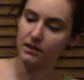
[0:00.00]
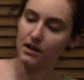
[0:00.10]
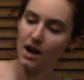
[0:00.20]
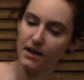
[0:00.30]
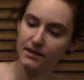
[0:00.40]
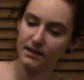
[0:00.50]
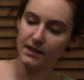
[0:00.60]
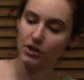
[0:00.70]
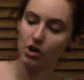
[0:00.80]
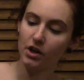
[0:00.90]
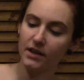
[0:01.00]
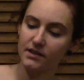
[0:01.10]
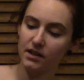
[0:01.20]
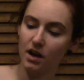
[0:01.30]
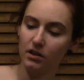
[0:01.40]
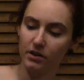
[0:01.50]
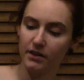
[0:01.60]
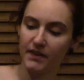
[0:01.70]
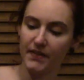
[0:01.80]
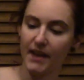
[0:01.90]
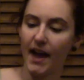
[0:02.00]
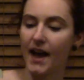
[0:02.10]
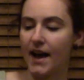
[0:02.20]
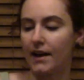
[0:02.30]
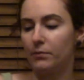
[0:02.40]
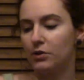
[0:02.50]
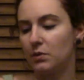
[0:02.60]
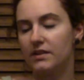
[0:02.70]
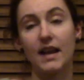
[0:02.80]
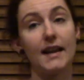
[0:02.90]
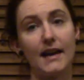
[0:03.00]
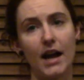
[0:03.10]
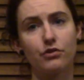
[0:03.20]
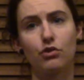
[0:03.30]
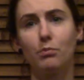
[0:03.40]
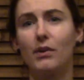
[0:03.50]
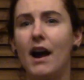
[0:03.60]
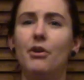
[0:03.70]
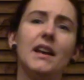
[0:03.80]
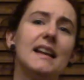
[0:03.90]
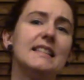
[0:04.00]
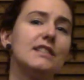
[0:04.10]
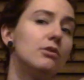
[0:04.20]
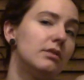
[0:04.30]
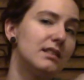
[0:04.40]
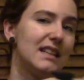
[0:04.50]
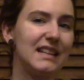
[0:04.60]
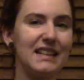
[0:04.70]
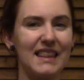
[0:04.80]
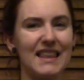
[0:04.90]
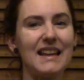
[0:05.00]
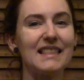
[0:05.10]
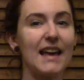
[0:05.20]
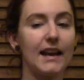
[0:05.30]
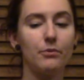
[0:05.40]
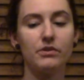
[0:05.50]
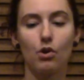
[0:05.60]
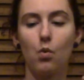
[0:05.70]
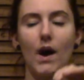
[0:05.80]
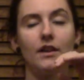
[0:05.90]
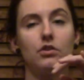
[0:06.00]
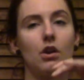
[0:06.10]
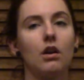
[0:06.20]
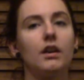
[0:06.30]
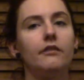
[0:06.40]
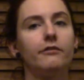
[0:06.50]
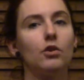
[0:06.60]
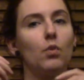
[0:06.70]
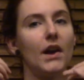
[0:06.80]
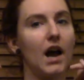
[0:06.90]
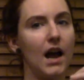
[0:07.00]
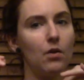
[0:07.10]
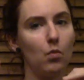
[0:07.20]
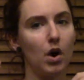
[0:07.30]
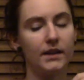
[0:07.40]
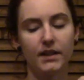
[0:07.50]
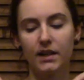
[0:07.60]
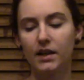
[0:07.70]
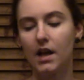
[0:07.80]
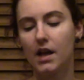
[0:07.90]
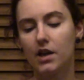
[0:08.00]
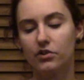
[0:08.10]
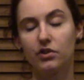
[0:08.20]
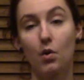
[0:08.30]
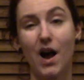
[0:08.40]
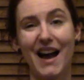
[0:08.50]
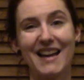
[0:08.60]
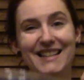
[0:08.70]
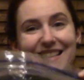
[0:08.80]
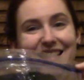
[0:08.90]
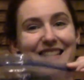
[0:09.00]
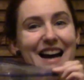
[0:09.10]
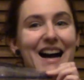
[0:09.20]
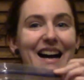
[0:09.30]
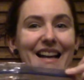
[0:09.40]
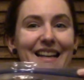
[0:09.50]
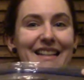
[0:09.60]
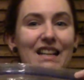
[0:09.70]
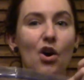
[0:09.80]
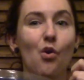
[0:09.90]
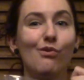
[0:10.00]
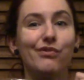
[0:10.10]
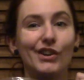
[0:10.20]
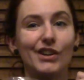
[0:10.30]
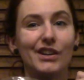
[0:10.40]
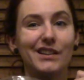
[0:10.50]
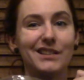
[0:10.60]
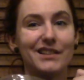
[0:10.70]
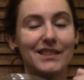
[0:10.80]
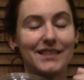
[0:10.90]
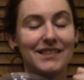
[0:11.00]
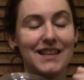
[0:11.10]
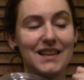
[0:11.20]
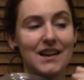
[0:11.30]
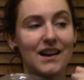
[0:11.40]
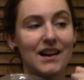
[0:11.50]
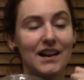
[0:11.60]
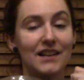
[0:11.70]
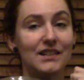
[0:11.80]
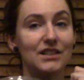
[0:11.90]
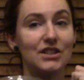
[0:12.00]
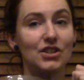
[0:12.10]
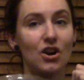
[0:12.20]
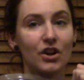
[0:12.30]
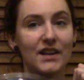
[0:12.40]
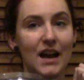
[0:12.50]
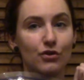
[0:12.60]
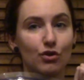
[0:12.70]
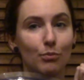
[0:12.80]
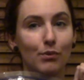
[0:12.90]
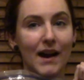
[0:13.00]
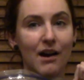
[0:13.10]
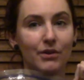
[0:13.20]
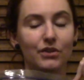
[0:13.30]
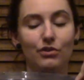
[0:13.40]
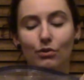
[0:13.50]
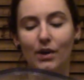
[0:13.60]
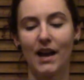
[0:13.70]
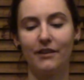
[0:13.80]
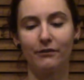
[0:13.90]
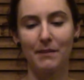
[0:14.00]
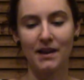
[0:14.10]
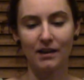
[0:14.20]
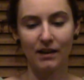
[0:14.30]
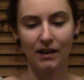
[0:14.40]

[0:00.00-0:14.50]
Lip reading: got the darkest color that they had, which was a natural brown, and I still didn't think that it was quite dark enough for what I wanted, so I dyed over the dark natural brown to kind of make